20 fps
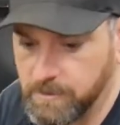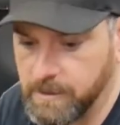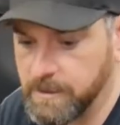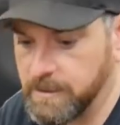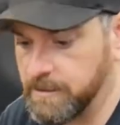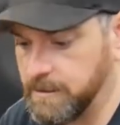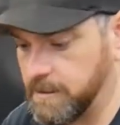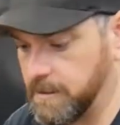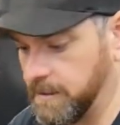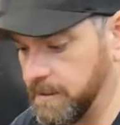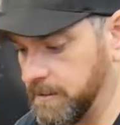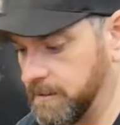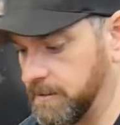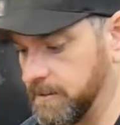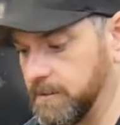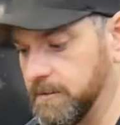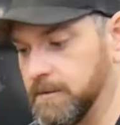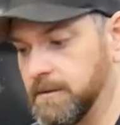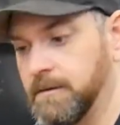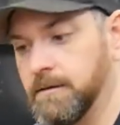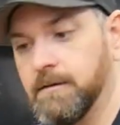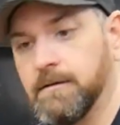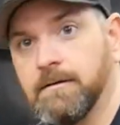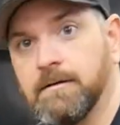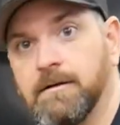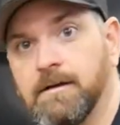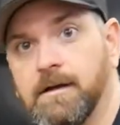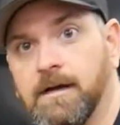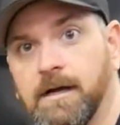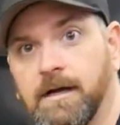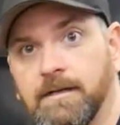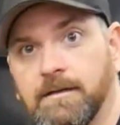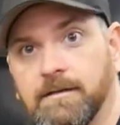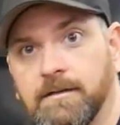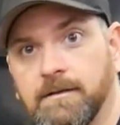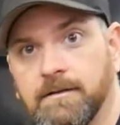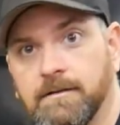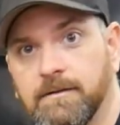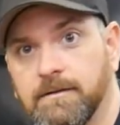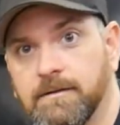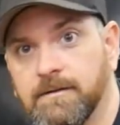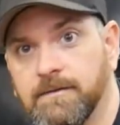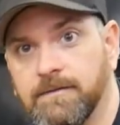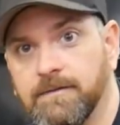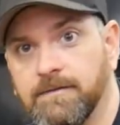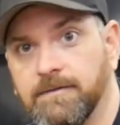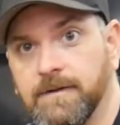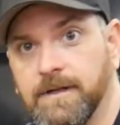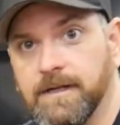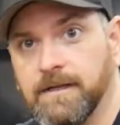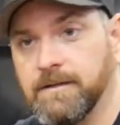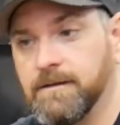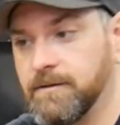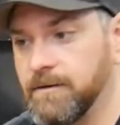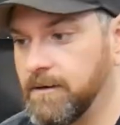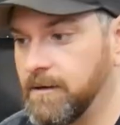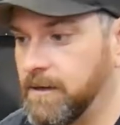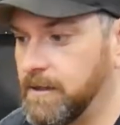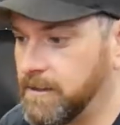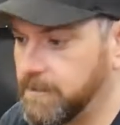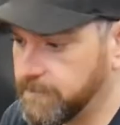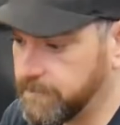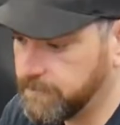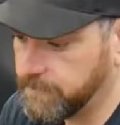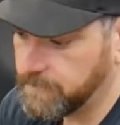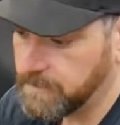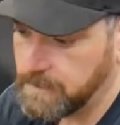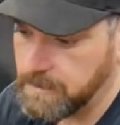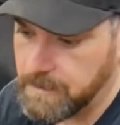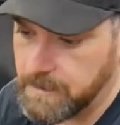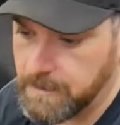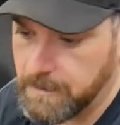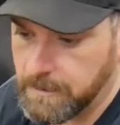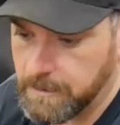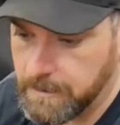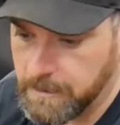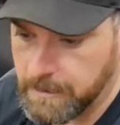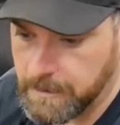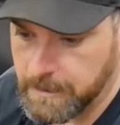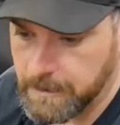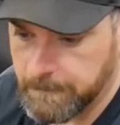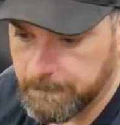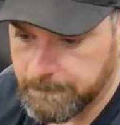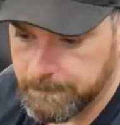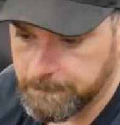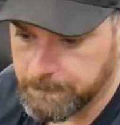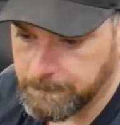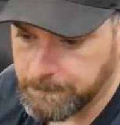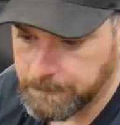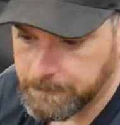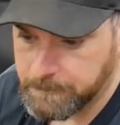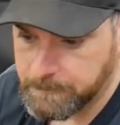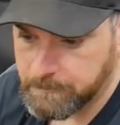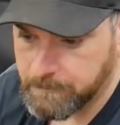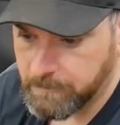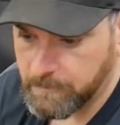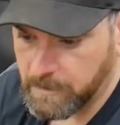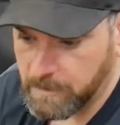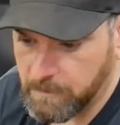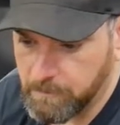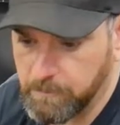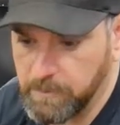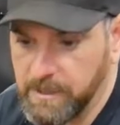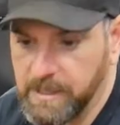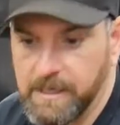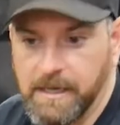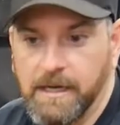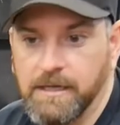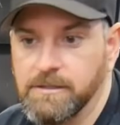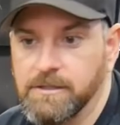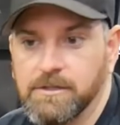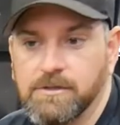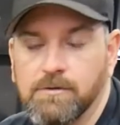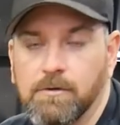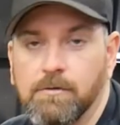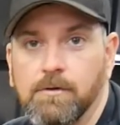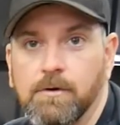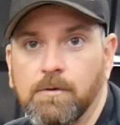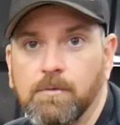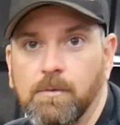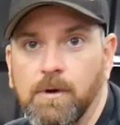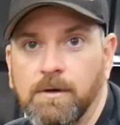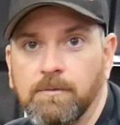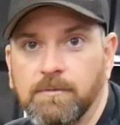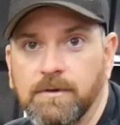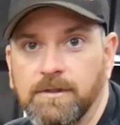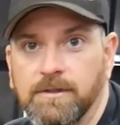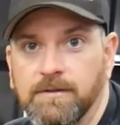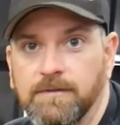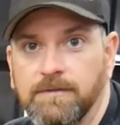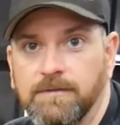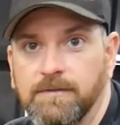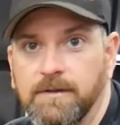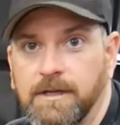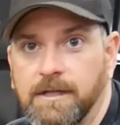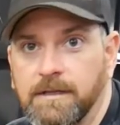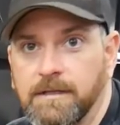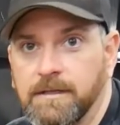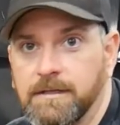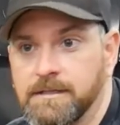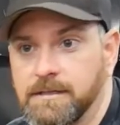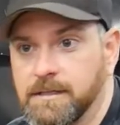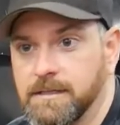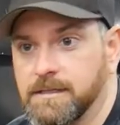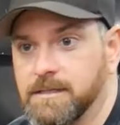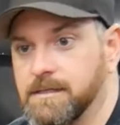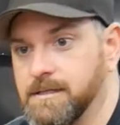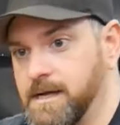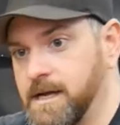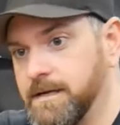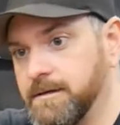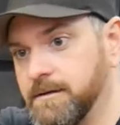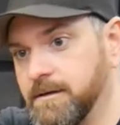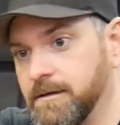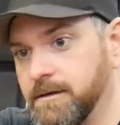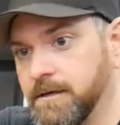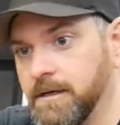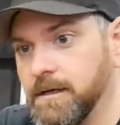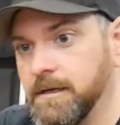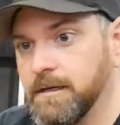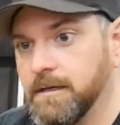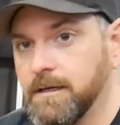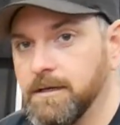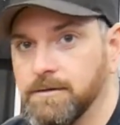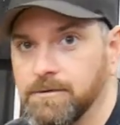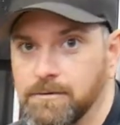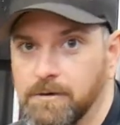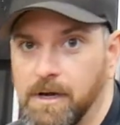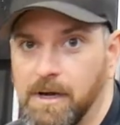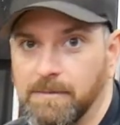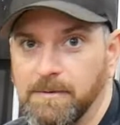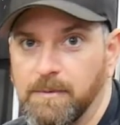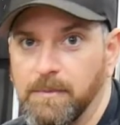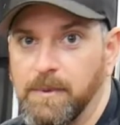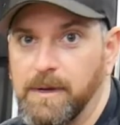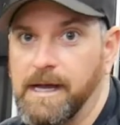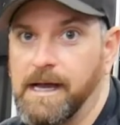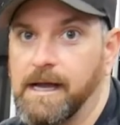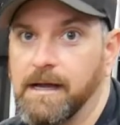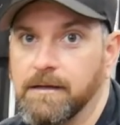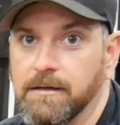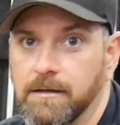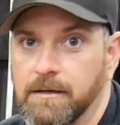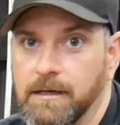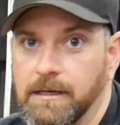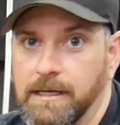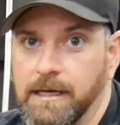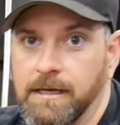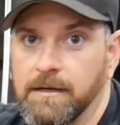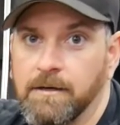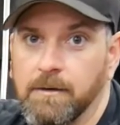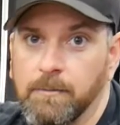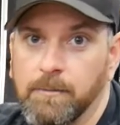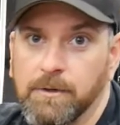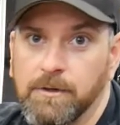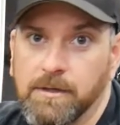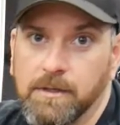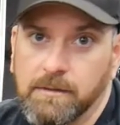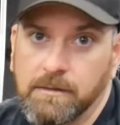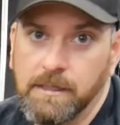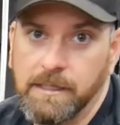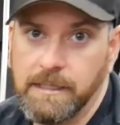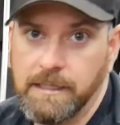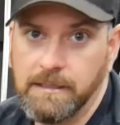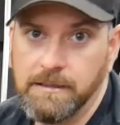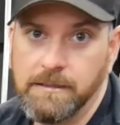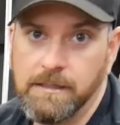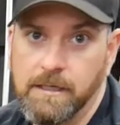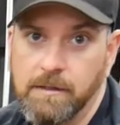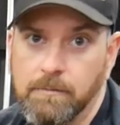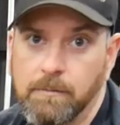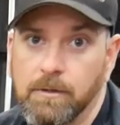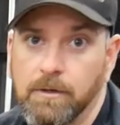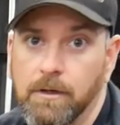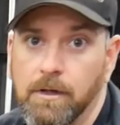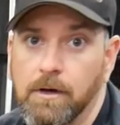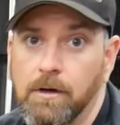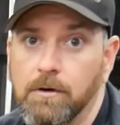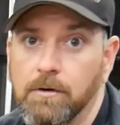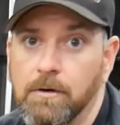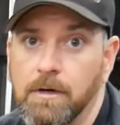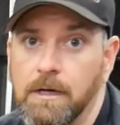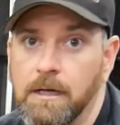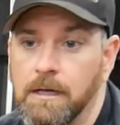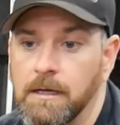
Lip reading: in and cut the fin off. But I just ordered one with the fin that's extended and dropped back. Again, I'll put the link down below